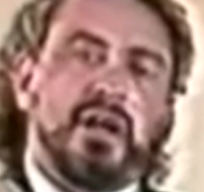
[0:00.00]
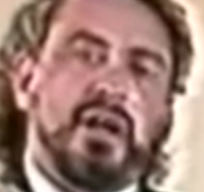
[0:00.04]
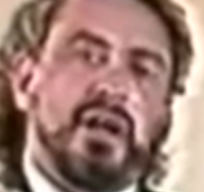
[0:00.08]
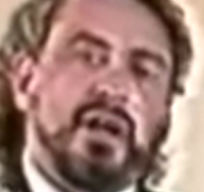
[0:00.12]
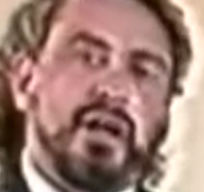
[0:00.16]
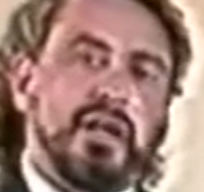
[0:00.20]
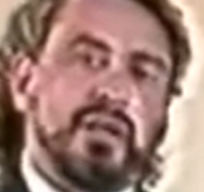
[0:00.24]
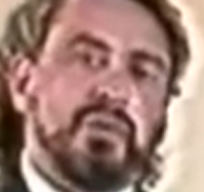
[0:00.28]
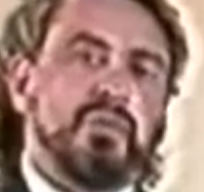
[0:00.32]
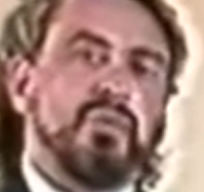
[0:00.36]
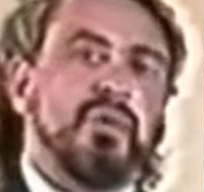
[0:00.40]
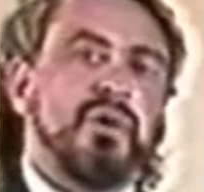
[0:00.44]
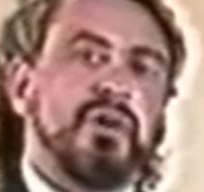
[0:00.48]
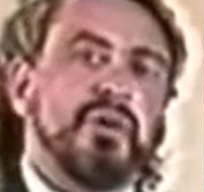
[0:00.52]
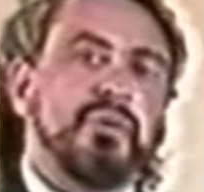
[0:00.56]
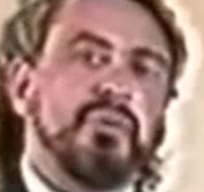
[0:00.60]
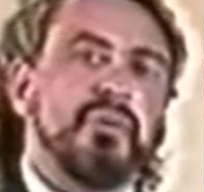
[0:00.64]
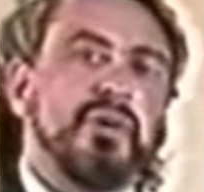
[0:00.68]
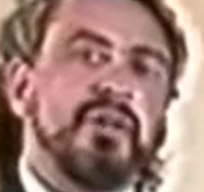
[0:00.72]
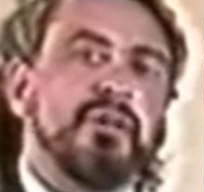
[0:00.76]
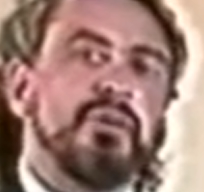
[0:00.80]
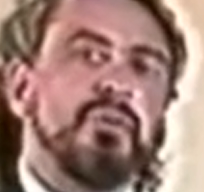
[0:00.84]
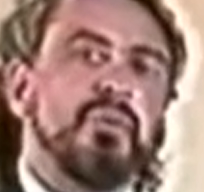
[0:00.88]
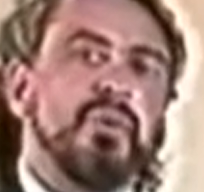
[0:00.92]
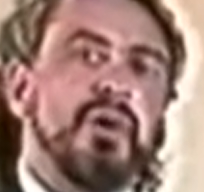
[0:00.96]
I want to
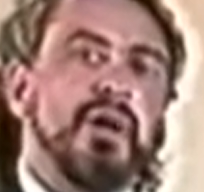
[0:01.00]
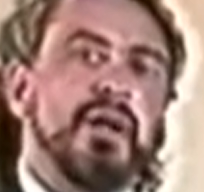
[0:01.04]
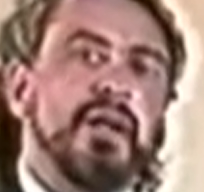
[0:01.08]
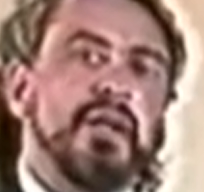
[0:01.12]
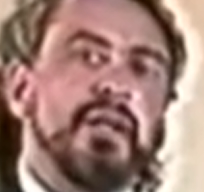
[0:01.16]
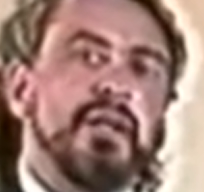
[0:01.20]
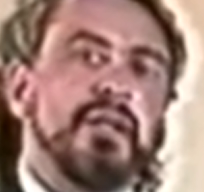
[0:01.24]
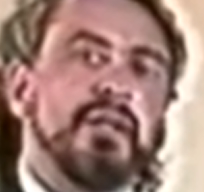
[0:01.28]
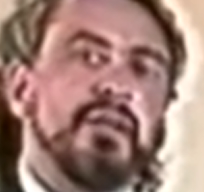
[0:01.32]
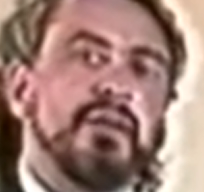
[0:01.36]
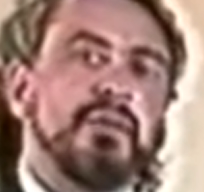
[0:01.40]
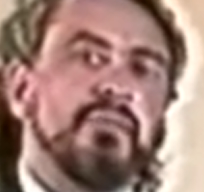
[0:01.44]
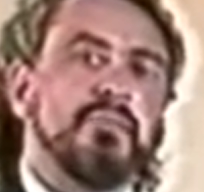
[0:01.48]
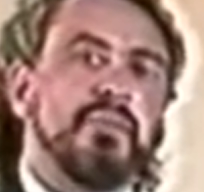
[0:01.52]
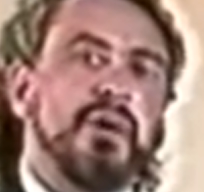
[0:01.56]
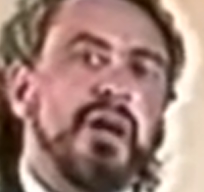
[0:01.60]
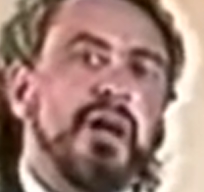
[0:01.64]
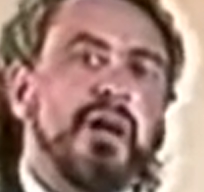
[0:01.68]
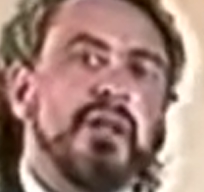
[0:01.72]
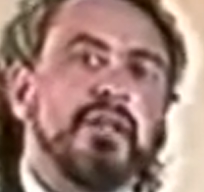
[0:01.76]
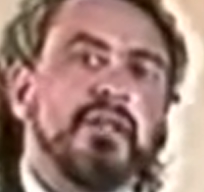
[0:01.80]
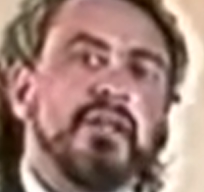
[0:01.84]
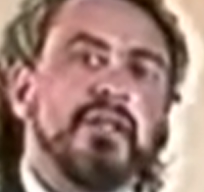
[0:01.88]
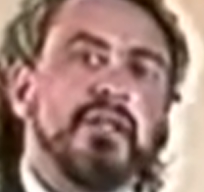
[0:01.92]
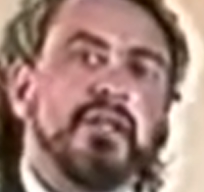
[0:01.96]
run away,
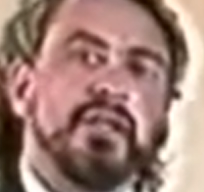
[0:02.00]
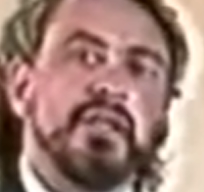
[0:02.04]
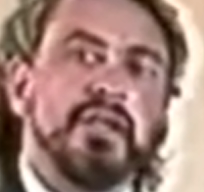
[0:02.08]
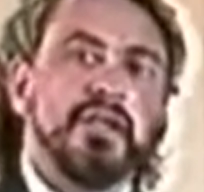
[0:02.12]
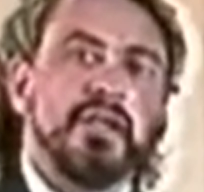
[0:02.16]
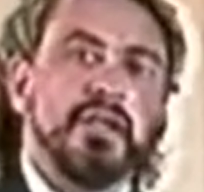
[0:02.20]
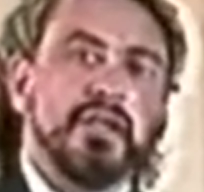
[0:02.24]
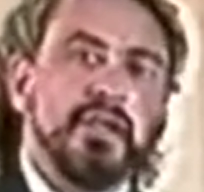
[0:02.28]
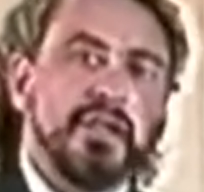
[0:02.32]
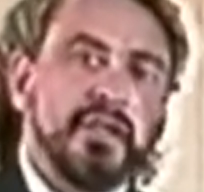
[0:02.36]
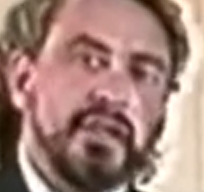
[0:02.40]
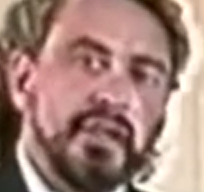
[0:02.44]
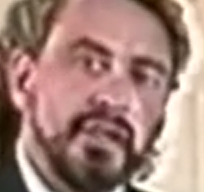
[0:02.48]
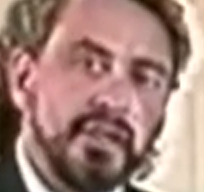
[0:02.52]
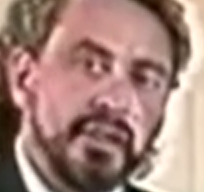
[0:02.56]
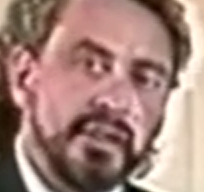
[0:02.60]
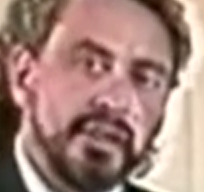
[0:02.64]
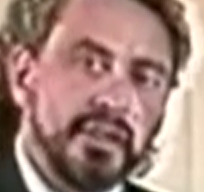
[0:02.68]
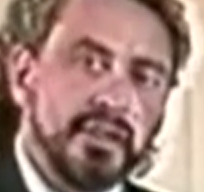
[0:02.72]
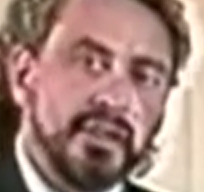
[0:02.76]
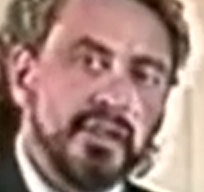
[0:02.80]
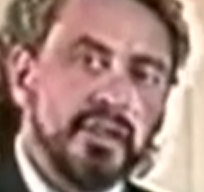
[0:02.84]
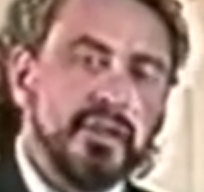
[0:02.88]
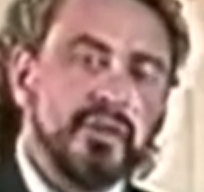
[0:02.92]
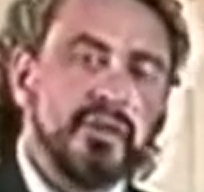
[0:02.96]
but
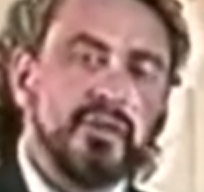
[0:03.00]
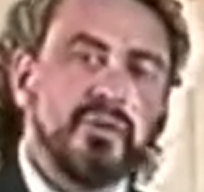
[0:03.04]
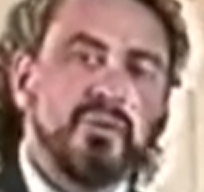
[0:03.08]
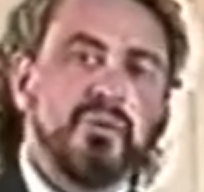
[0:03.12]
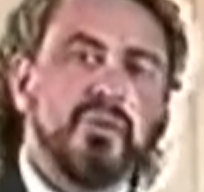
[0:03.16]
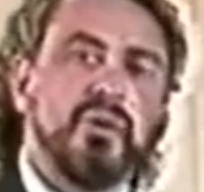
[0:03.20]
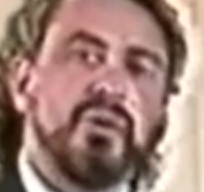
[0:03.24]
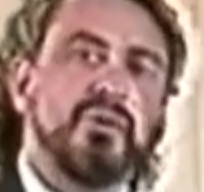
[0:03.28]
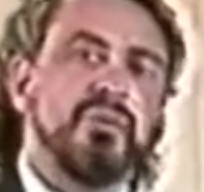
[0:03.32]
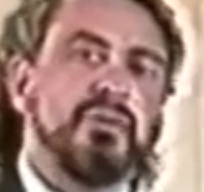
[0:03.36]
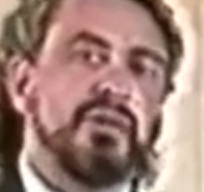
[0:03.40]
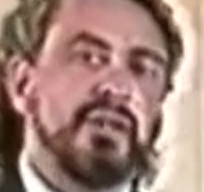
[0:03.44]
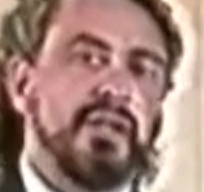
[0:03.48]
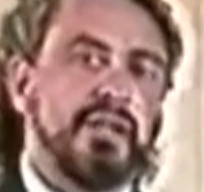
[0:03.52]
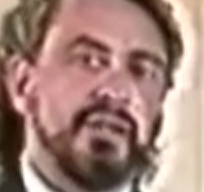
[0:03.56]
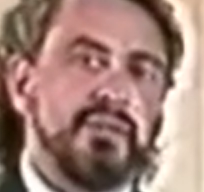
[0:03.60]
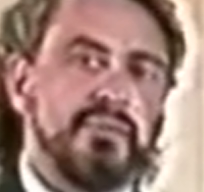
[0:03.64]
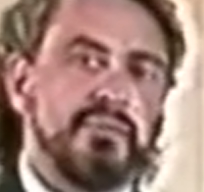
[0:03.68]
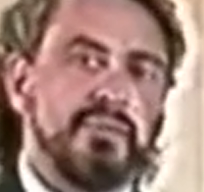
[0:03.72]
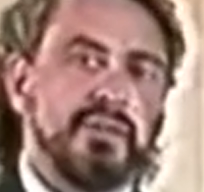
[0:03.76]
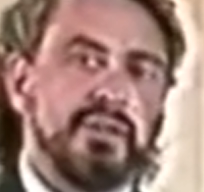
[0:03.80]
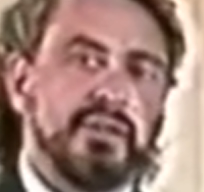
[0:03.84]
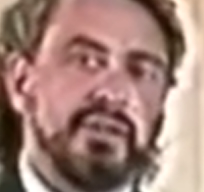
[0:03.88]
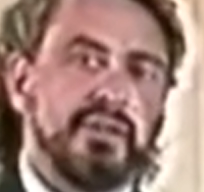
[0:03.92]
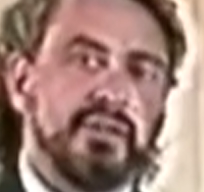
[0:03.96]
he won't let
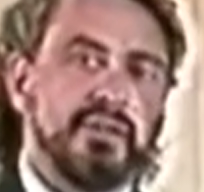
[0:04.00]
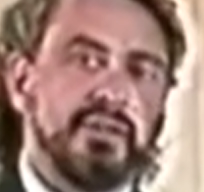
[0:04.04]
me.